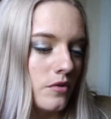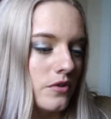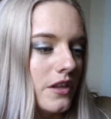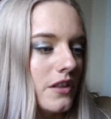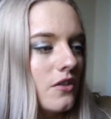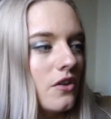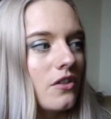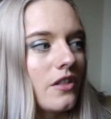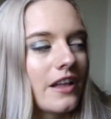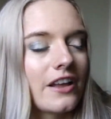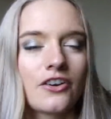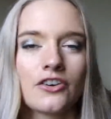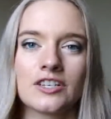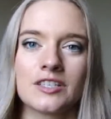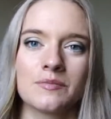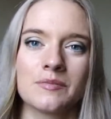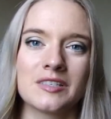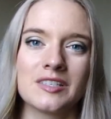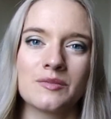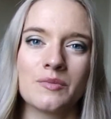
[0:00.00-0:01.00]
They look like
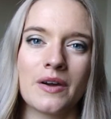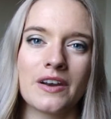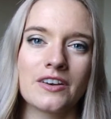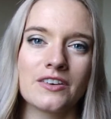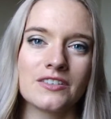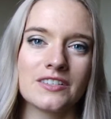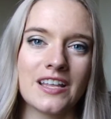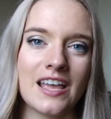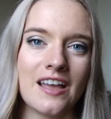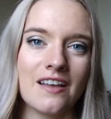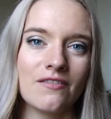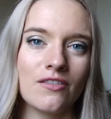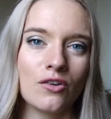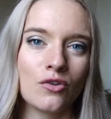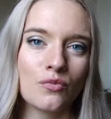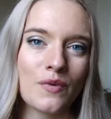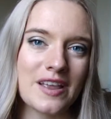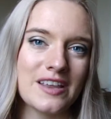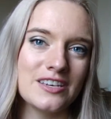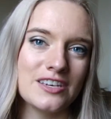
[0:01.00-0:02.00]
Christmas sweaters. They had little
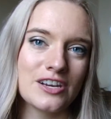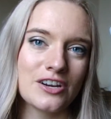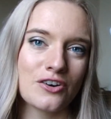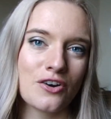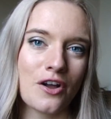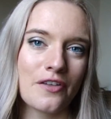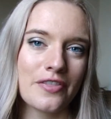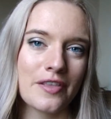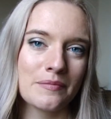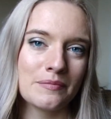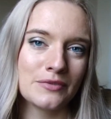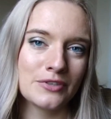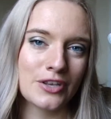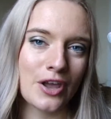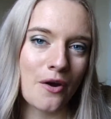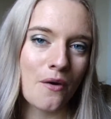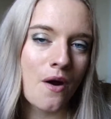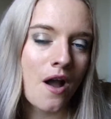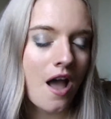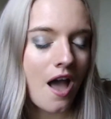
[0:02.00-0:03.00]
reindeer on them.
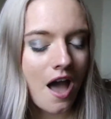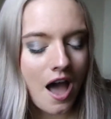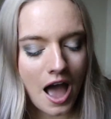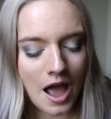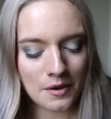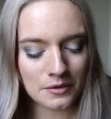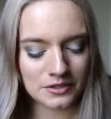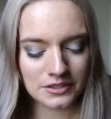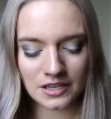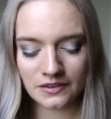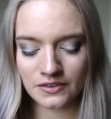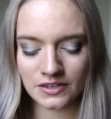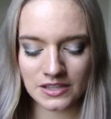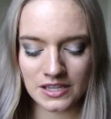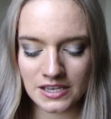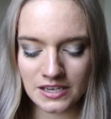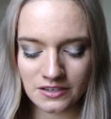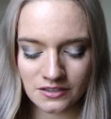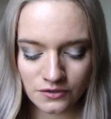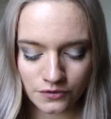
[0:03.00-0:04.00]
So I was loving
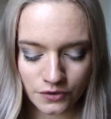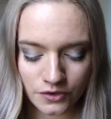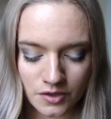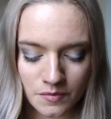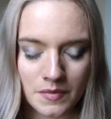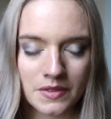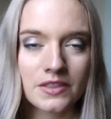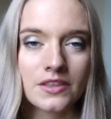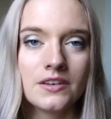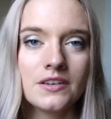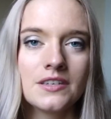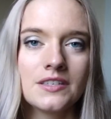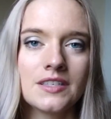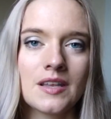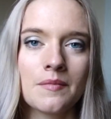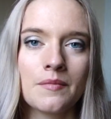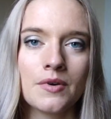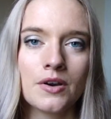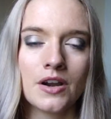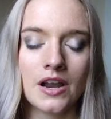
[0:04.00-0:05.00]
these for the month of
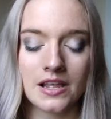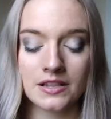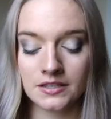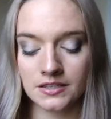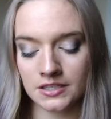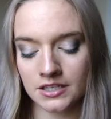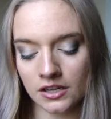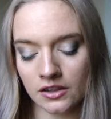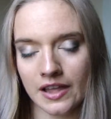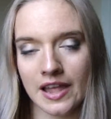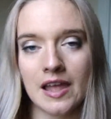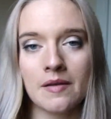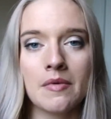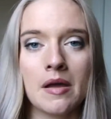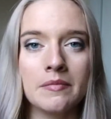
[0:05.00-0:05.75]
December, and still am.